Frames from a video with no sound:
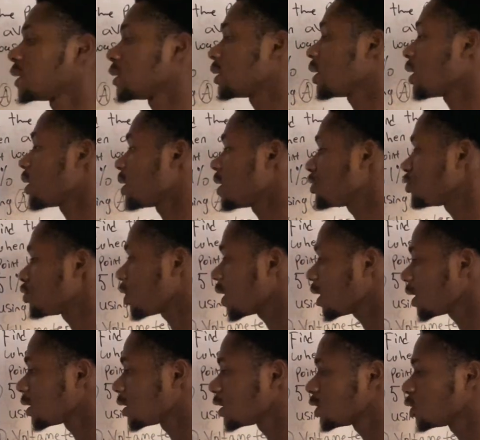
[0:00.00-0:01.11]
the electrical
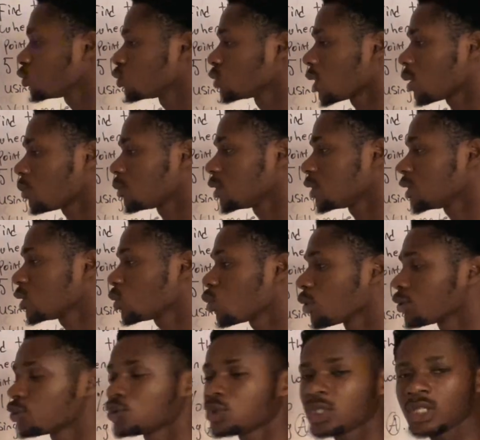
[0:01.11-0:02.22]
energy will now be equal
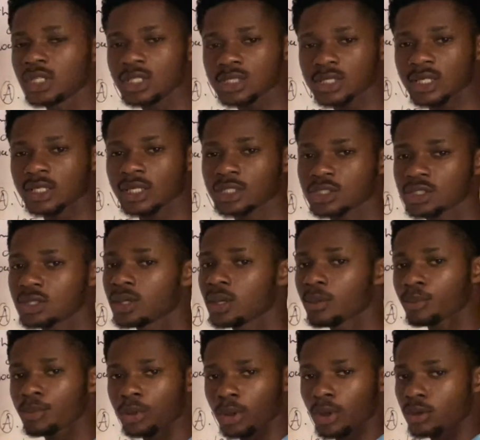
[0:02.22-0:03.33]
to the heat energy
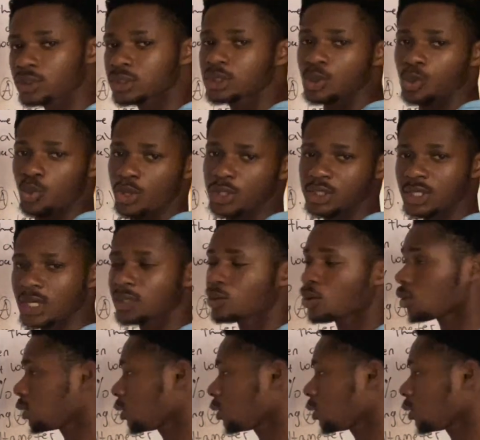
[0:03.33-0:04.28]
plus the wasted or